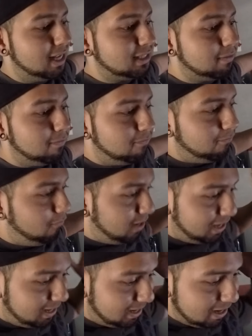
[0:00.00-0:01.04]
It's a
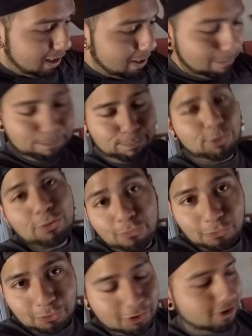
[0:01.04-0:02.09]
freaking
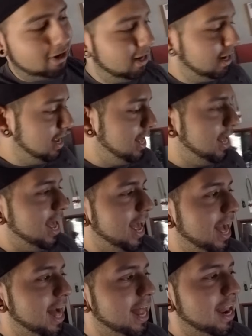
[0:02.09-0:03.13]
beautiful car,
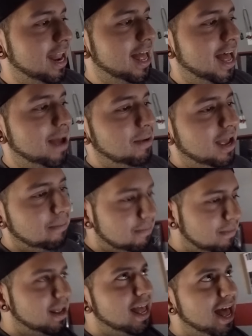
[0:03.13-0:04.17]
and I
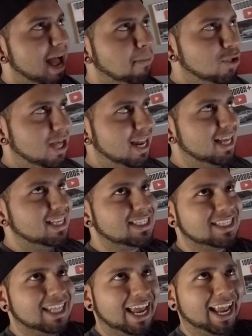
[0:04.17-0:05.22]
mean, I'm
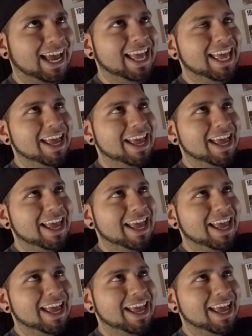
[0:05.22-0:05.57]
jealous, like,